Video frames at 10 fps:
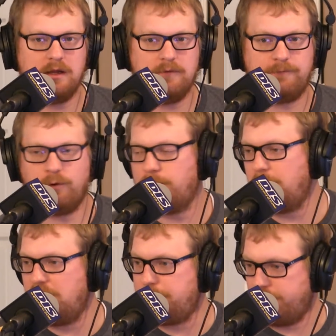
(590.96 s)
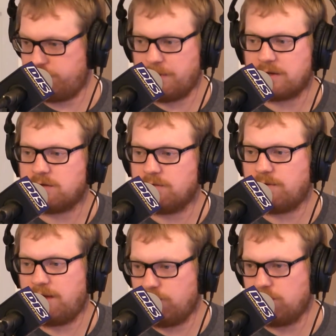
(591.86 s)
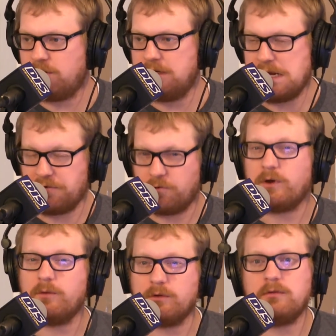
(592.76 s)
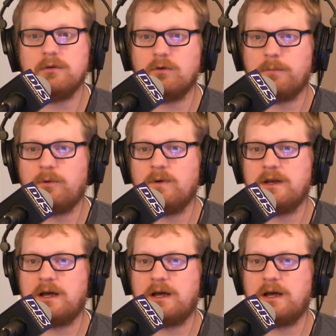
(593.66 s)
from my perspective, I would agree with you to a point.